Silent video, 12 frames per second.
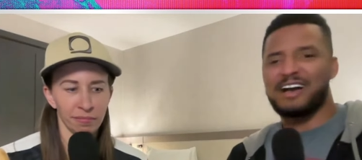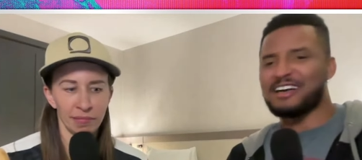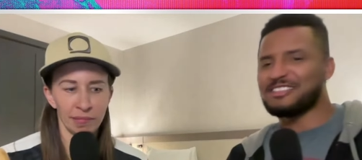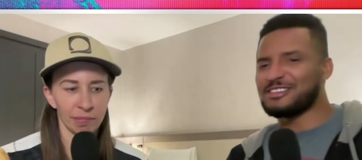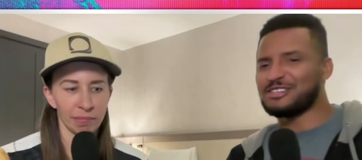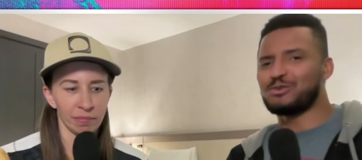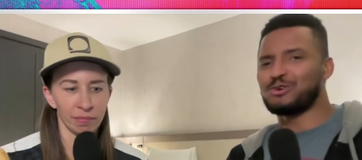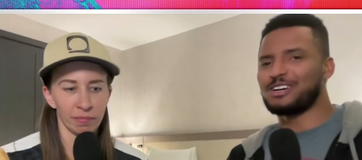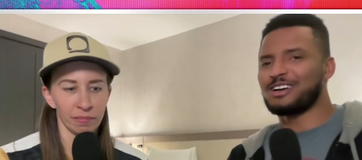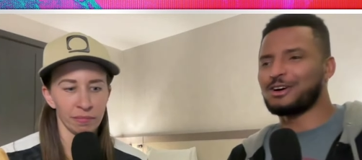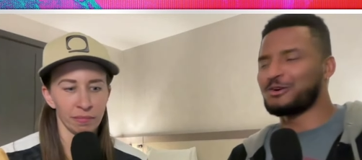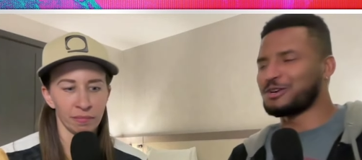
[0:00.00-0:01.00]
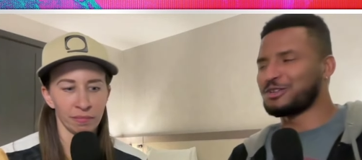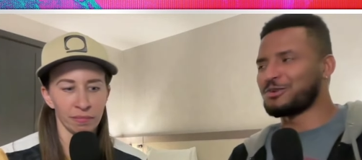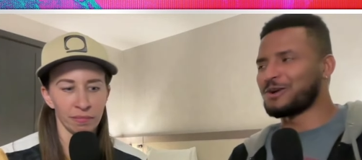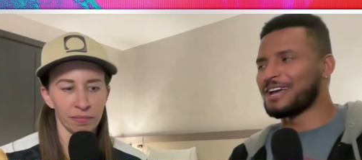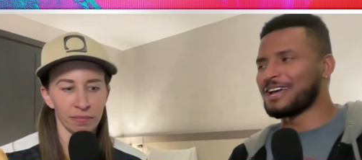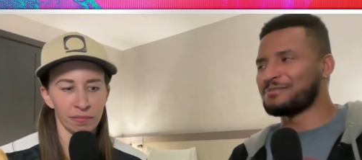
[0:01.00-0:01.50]
Speaker 1: this one could go either
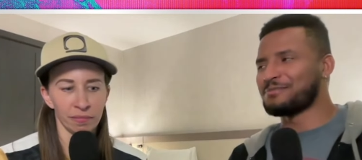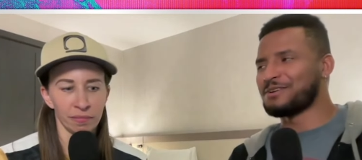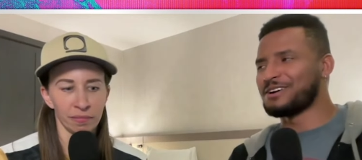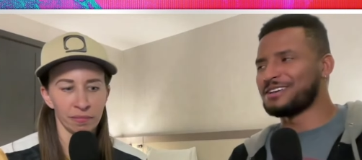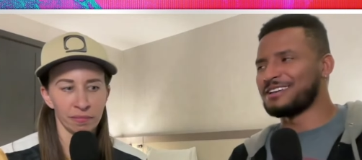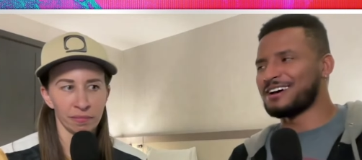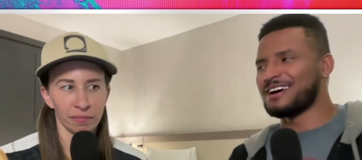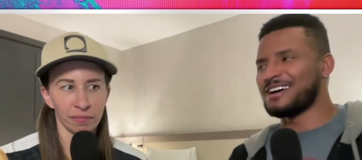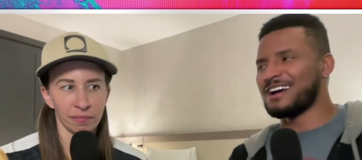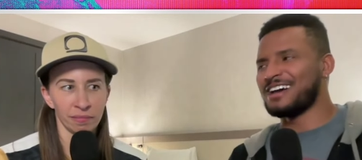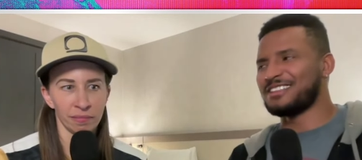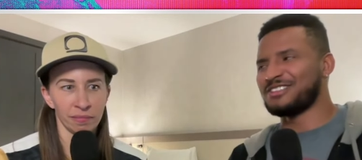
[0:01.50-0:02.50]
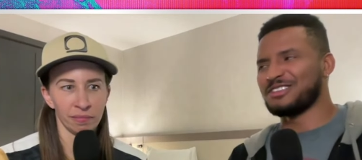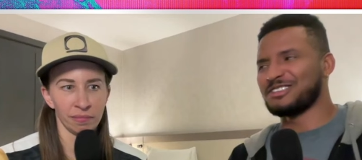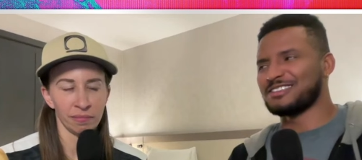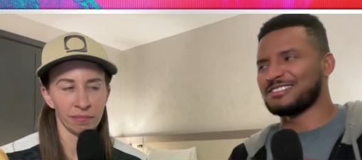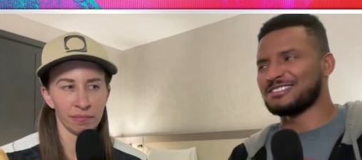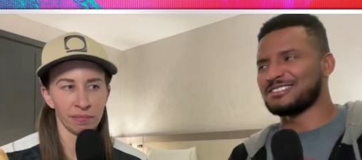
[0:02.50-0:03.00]
way, but I, I think
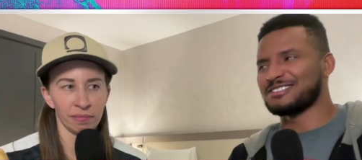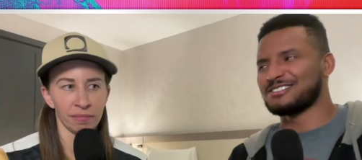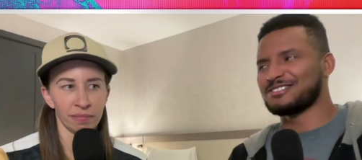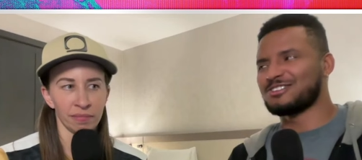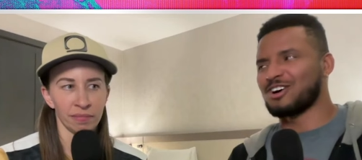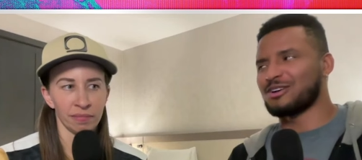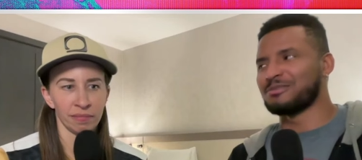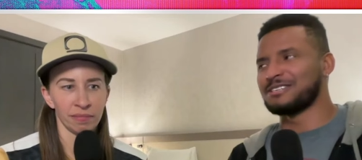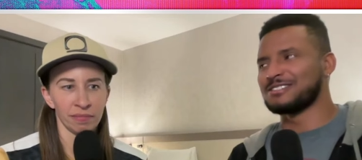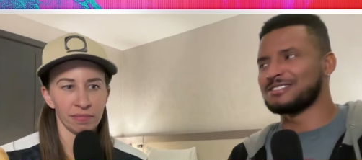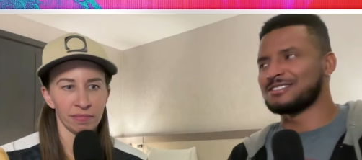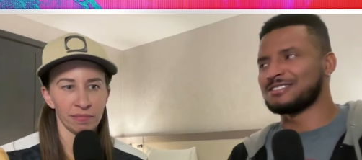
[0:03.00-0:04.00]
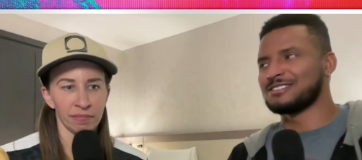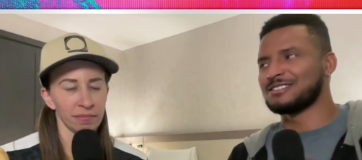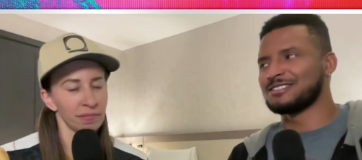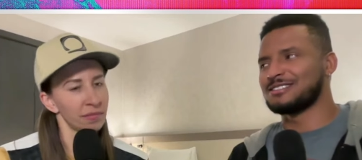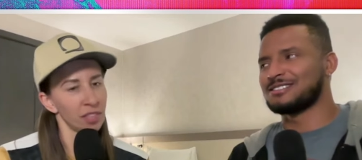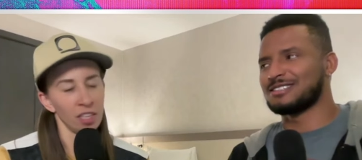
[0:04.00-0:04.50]
this is Darby's
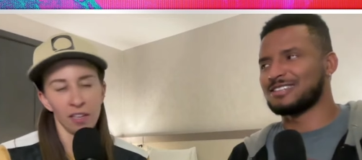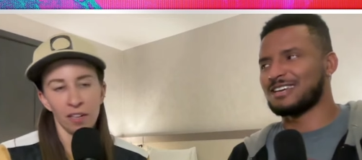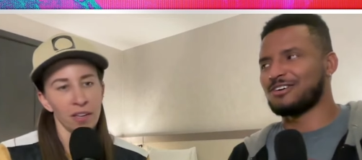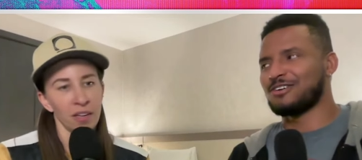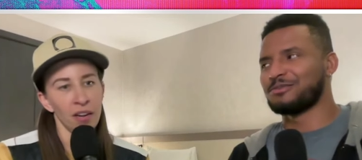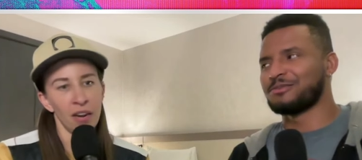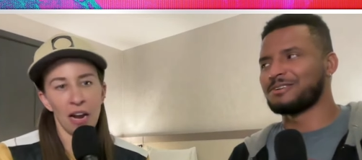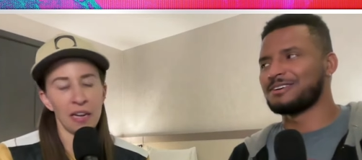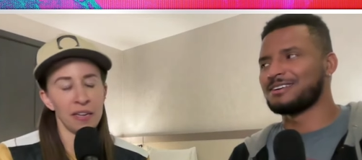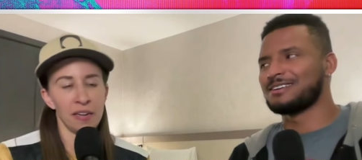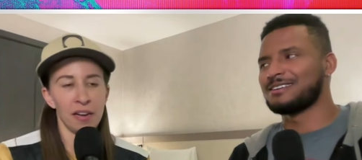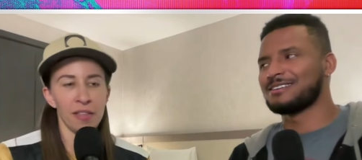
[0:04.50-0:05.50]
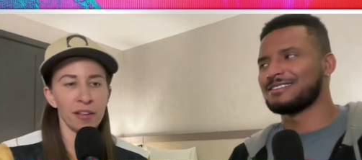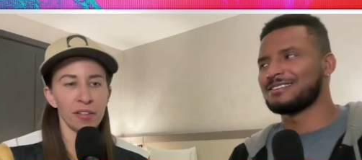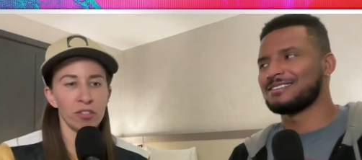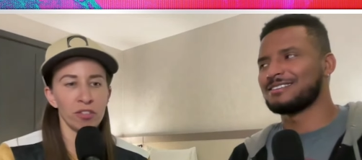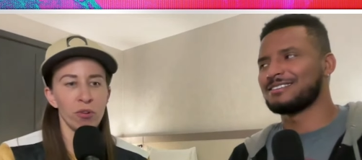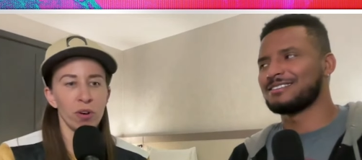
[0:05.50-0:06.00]
to, to take home. I,
Speaker 2: I think
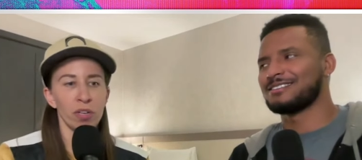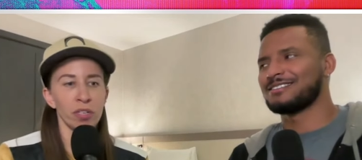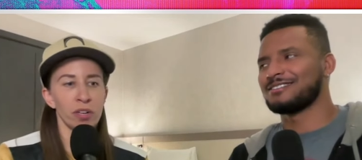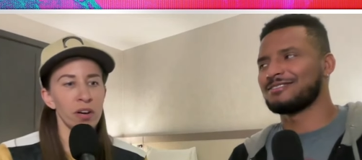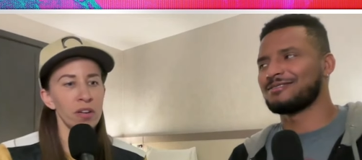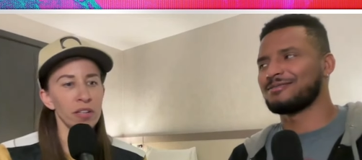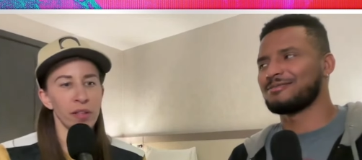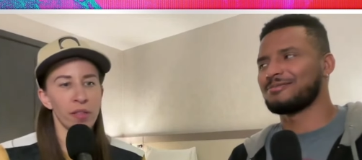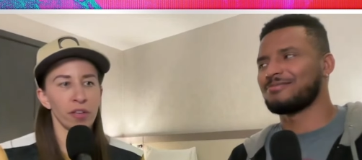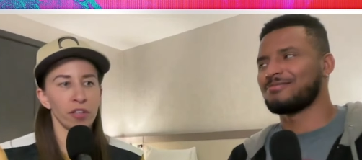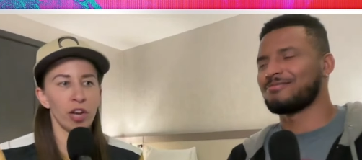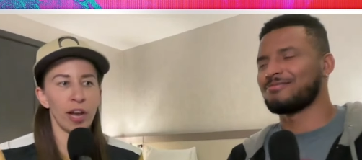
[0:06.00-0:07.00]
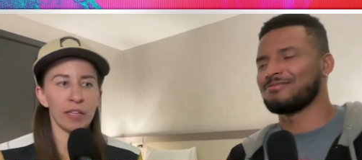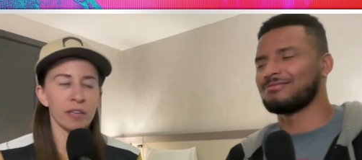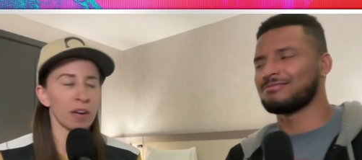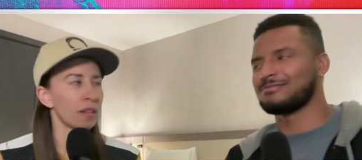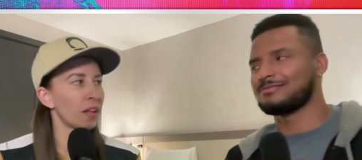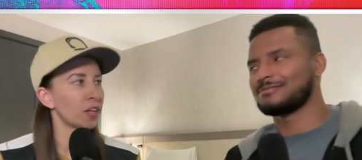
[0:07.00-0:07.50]
it's too hard to call. I think Jack's
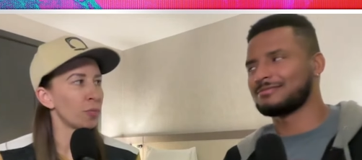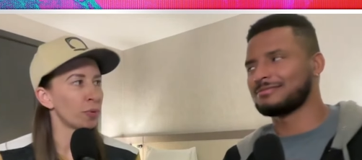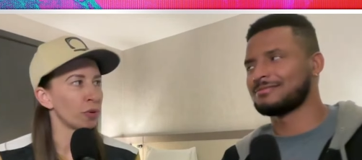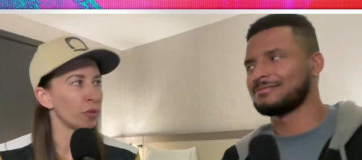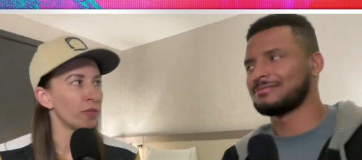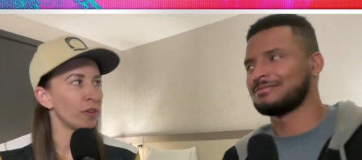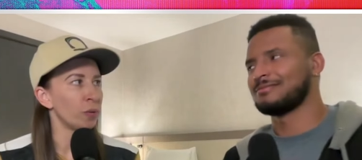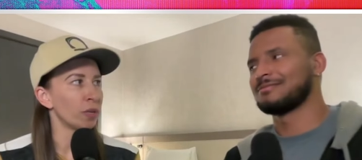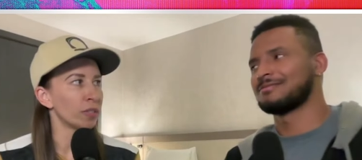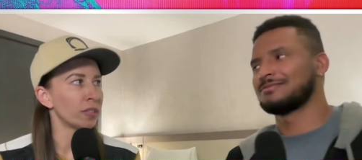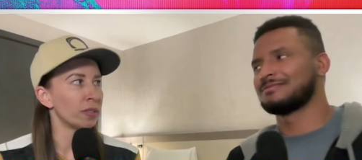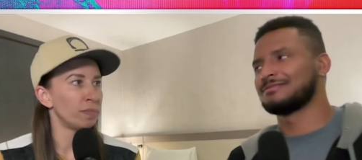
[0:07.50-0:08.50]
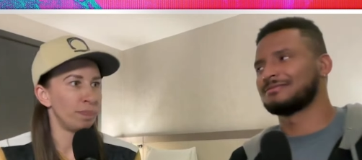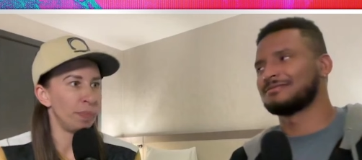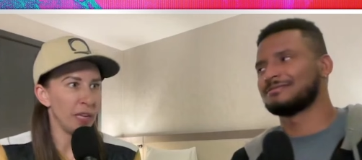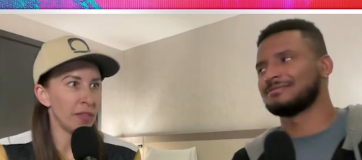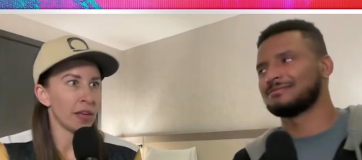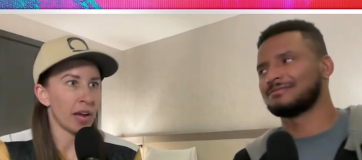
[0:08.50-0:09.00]
got a lot to prove. He wants to
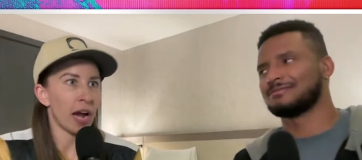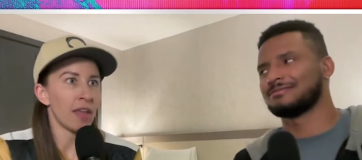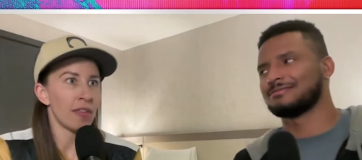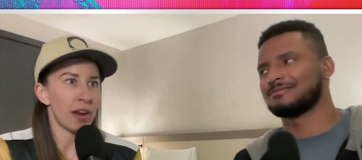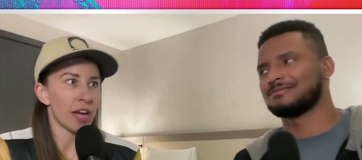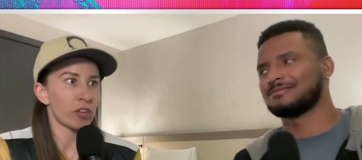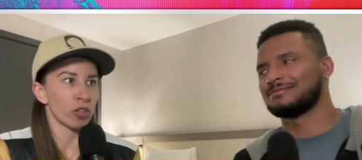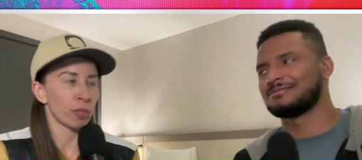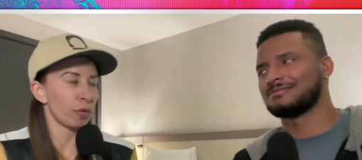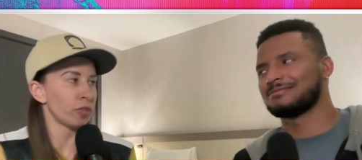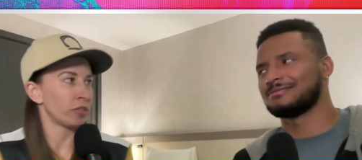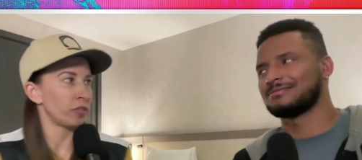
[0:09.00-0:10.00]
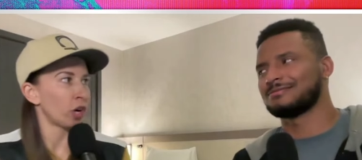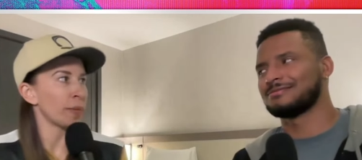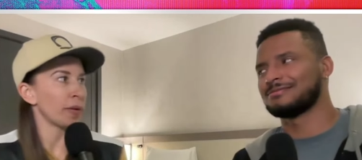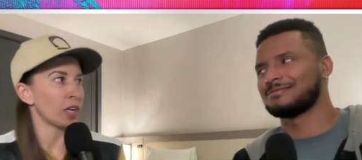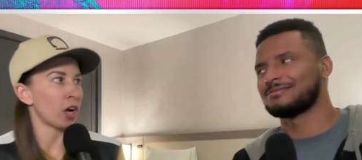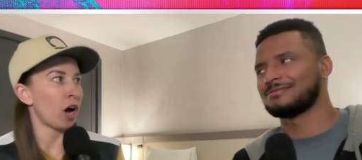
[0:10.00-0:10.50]
be the guy that actually puts
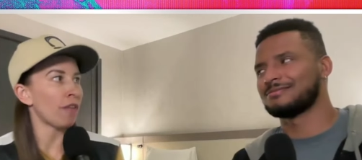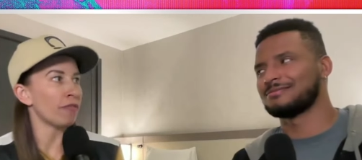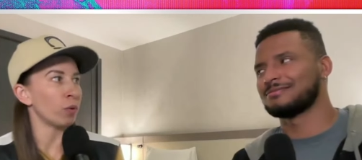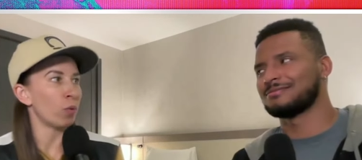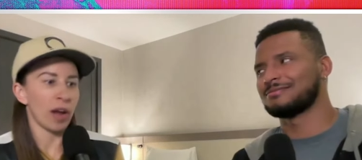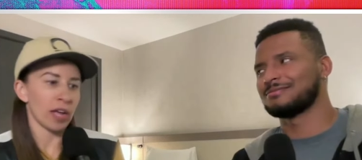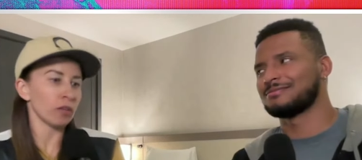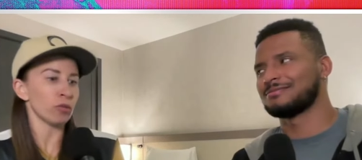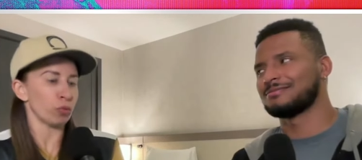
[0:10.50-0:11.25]
Darby in a coffin. Why else